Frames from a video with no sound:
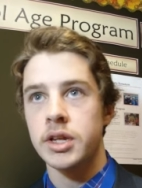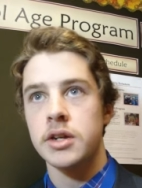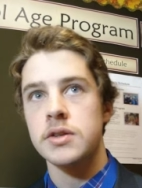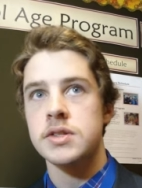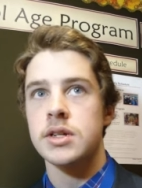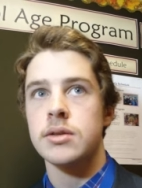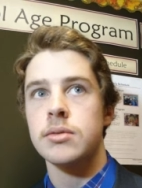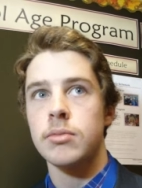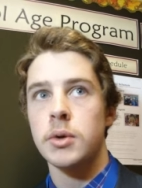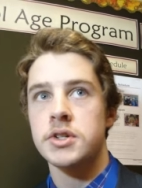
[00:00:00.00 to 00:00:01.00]
leaders
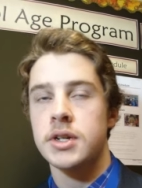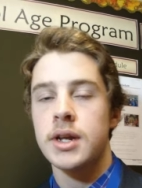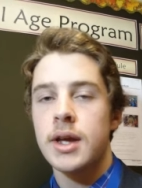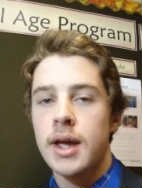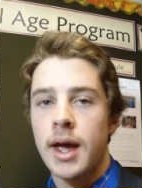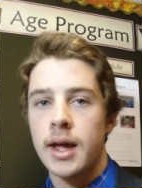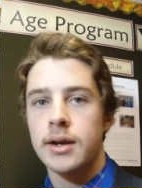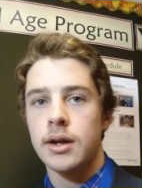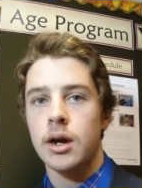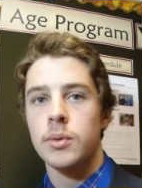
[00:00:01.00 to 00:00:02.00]
in motion,
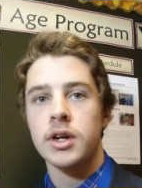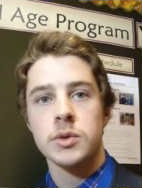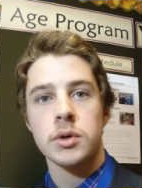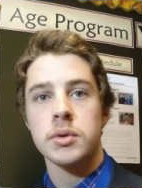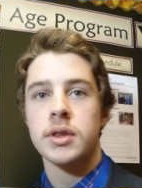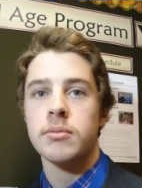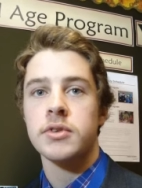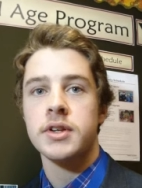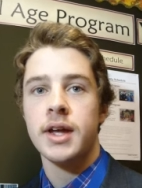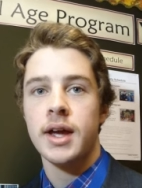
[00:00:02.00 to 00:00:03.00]
and uh, we got to work with them
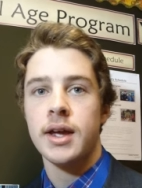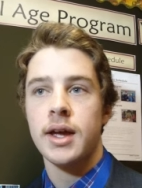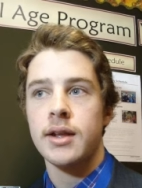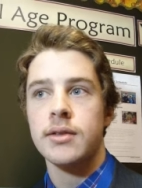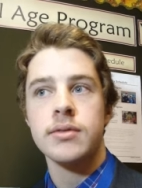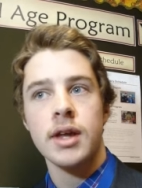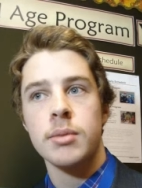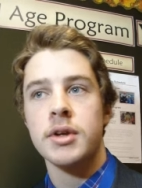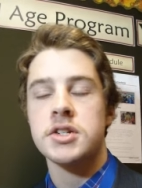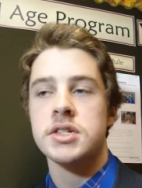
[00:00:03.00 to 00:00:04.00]
for the day, and they
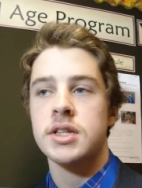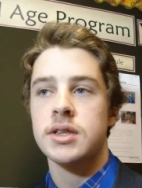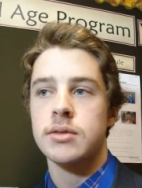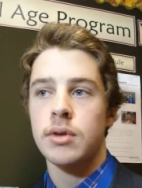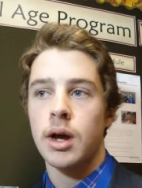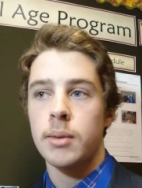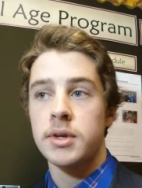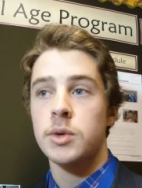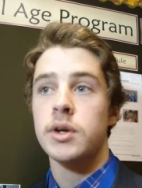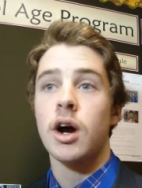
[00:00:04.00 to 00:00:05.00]
had mentioned
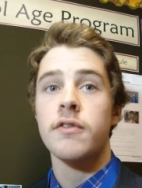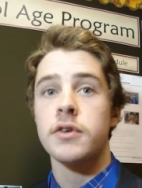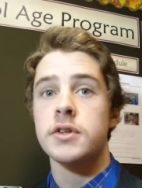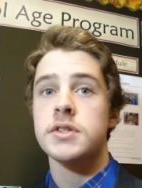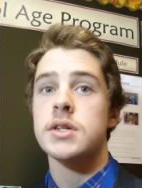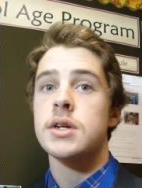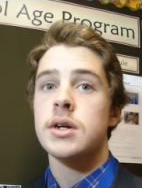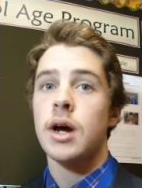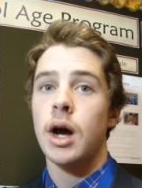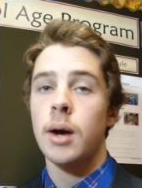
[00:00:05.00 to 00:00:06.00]
that uh, offers
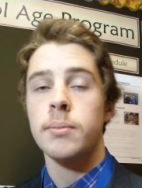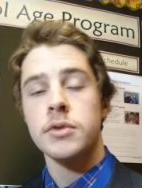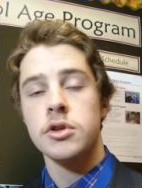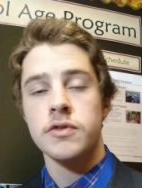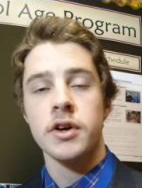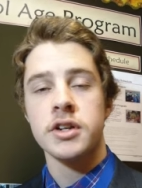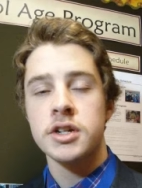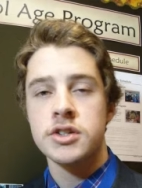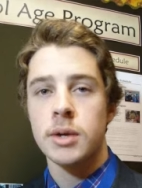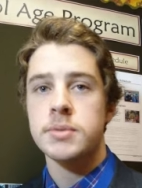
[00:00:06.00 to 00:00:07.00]
um, youth
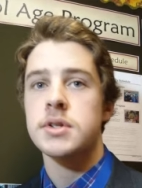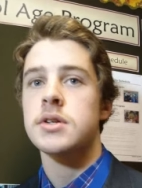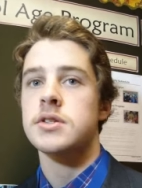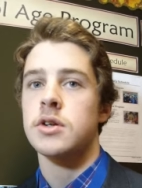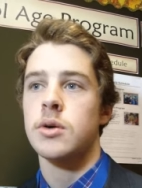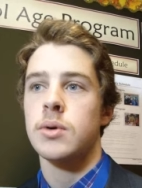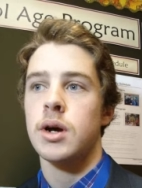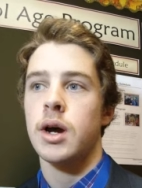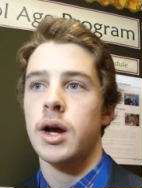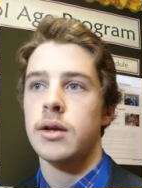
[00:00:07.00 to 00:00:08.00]
volunteer trips. So
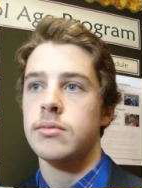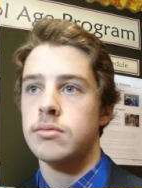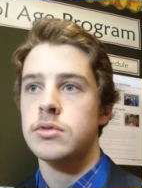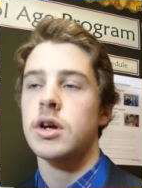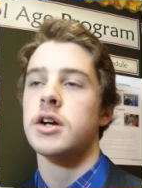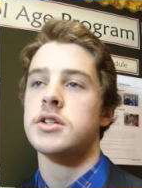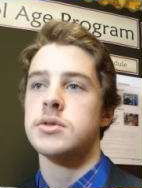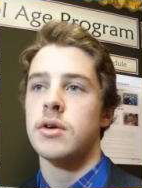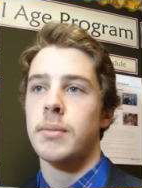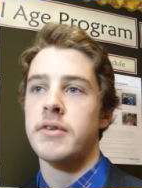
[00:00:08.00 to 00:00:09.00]
uh, I talked
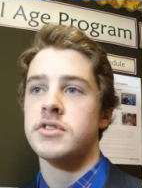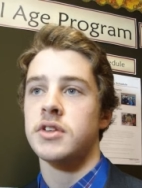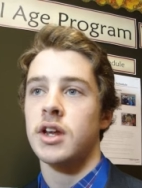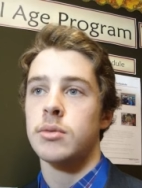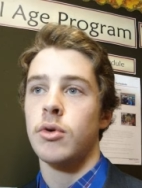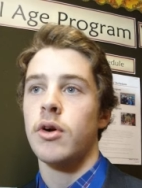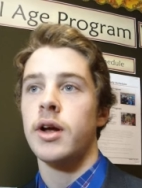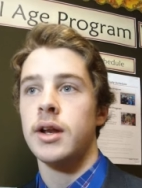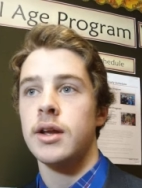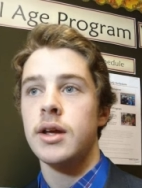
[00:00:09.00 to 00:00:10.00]
to my facilitator
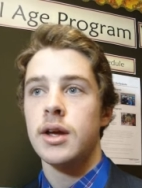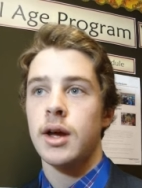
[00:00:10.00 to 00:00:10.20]
more, and